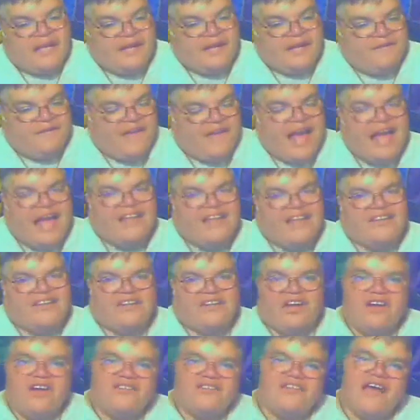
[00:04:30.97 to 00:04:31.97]
In fact, a
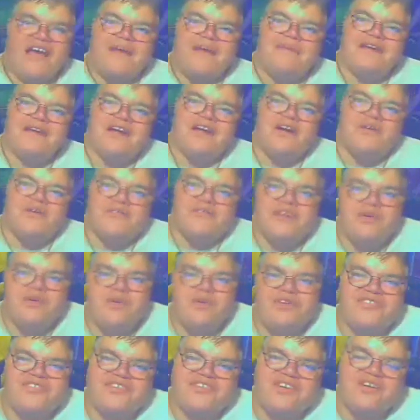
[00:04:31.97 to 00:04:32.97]
long time ago, there
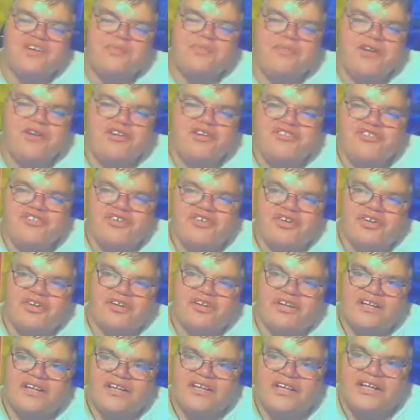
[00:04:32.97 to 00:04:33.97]
was a commercial
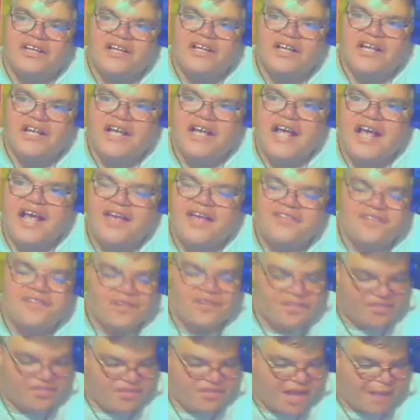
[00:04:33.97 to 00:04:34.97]
as
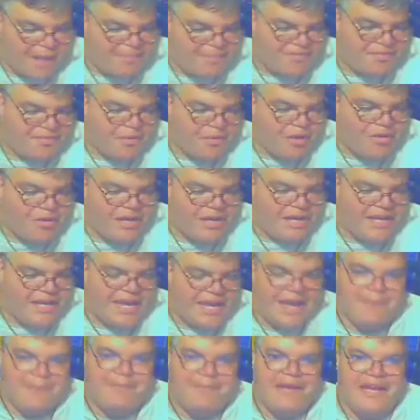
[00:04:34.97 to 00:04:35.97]
a stop smoking
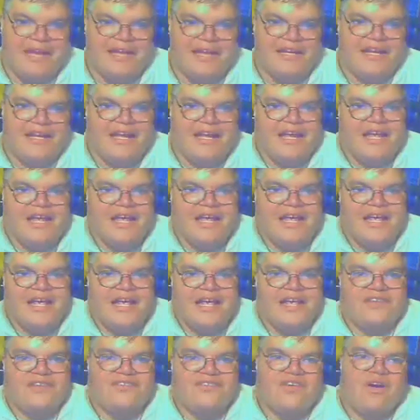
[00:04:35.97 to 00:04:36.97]
campaign.
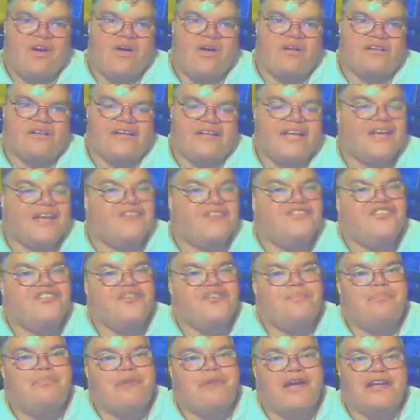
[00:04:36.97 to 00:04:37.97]
It's called Kiss
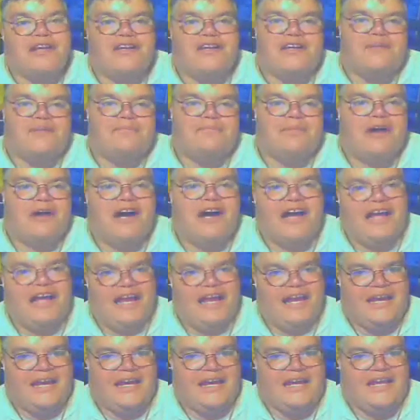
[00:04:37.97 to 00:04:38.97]
Your Butt
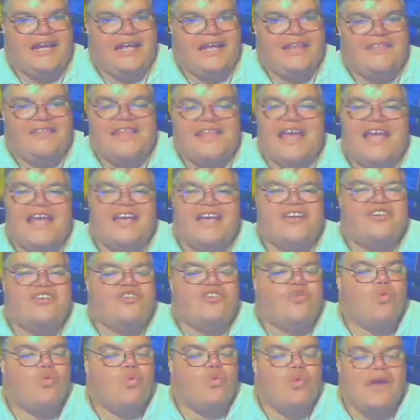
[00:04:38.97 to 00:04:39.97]
Goodbye. They
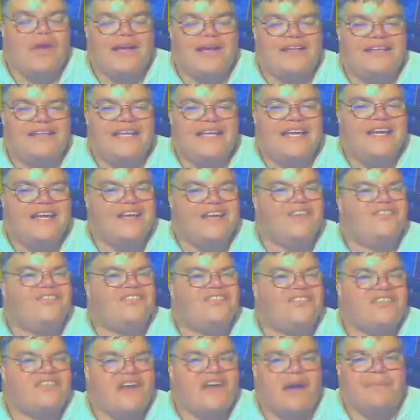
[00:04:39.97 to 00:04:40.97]
quickly
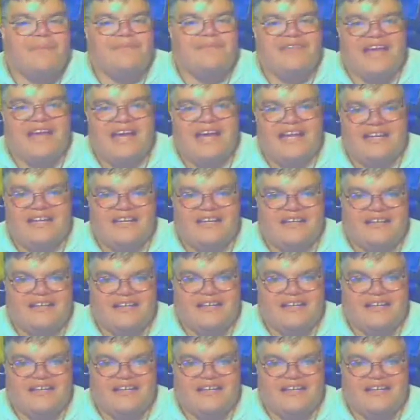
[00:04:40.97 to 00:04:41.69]
stopped that.